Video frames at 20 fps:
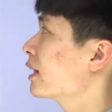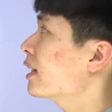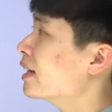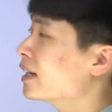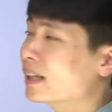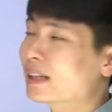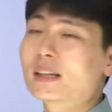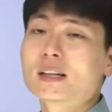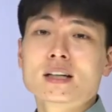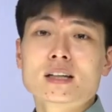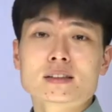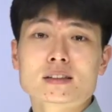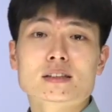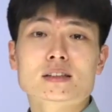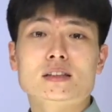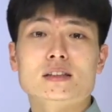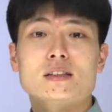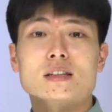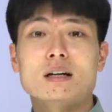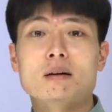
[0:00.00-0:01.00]
Hey,
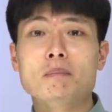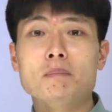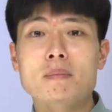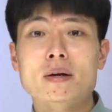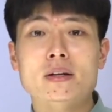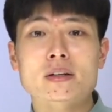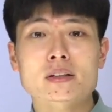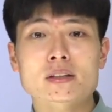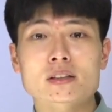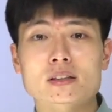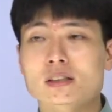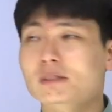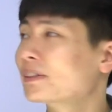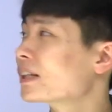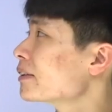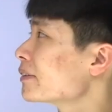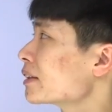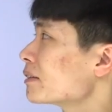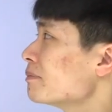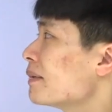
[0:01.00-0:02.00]
this is America's
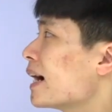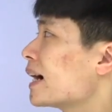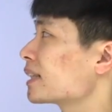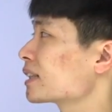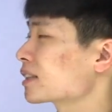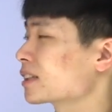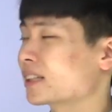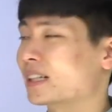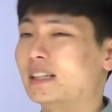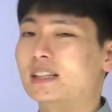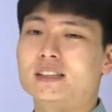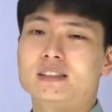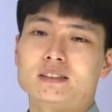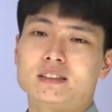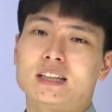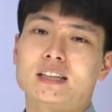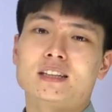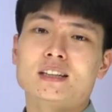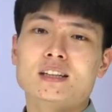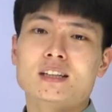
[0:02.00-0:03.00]
favorite
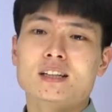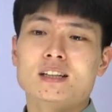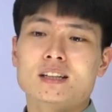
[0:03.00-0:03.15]
mascara.